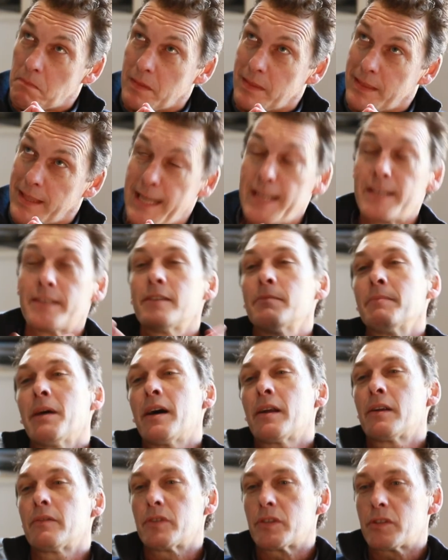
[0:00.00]
least
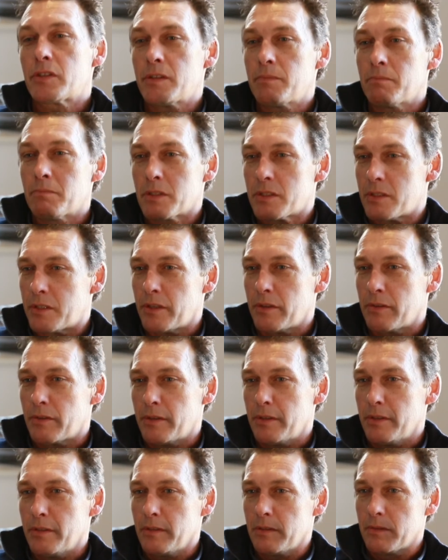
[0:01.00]
amount of
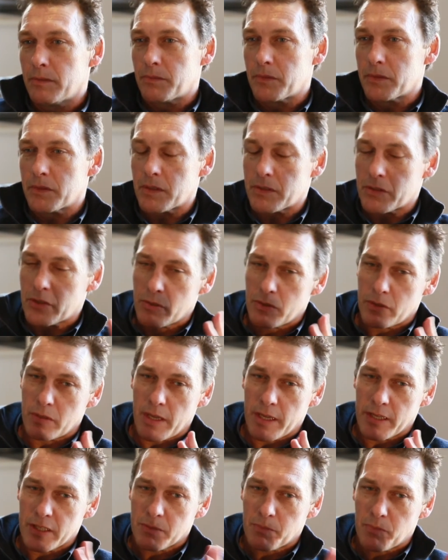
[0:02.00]
material to
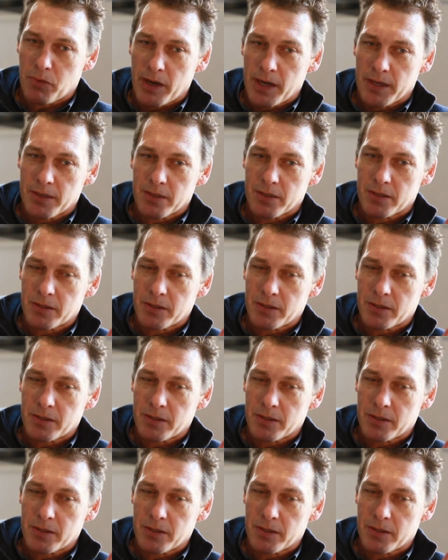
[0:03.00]
express